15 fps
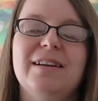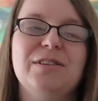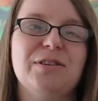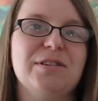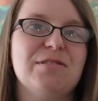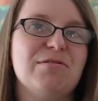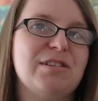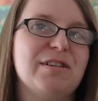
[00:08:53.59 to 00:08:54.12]
and you
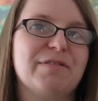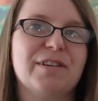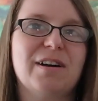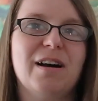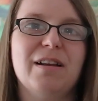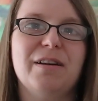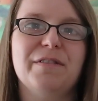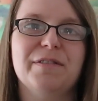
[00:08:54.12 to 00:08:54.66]
can use a different
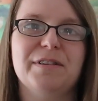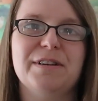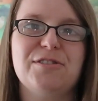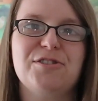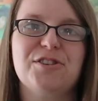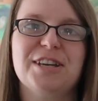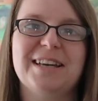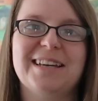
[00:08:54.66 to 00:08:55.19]
colour for
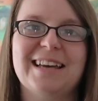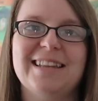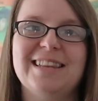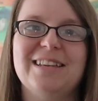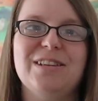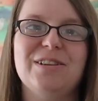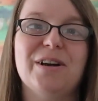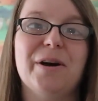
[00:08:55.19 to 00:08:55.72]
each chick, and
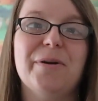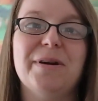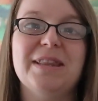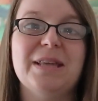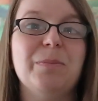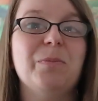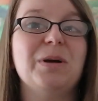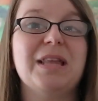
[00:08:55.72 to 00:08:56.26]
then you know,
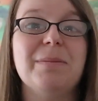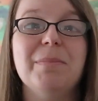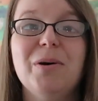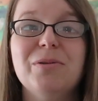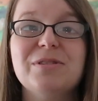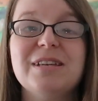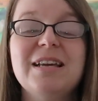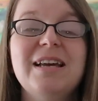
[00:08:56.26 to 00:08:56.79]
and then when they
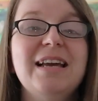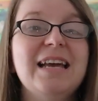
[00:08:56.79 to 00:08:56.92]
molt,